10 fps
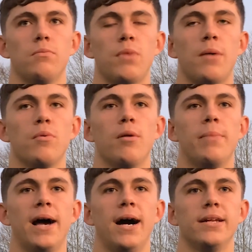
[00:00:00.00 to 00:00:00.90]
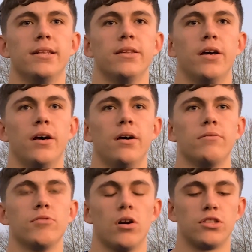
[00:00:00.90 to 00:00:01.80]
when we were behind in the
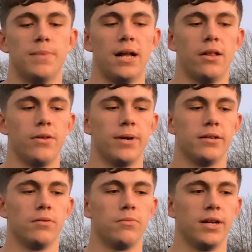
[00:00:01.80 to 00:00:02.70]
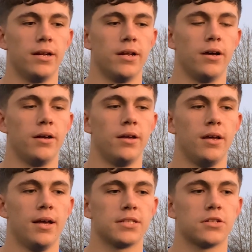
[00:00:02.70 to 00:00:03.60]
Yorkshire BARLA that we ended up winning a
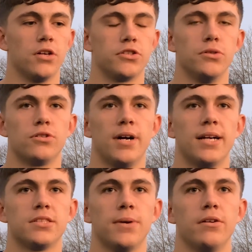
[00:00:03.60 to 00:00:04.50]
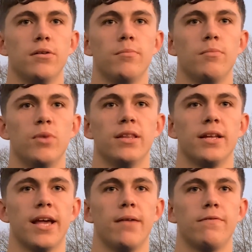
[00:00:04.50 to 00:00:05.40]
scored two tries to end up winning the
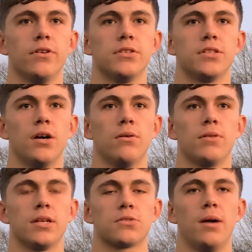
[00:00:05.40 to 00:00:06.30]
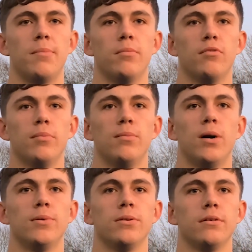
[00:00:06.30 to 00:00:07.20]
game for us so it's quite a memorable
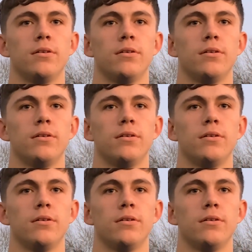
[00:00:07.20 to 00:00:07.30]
moment.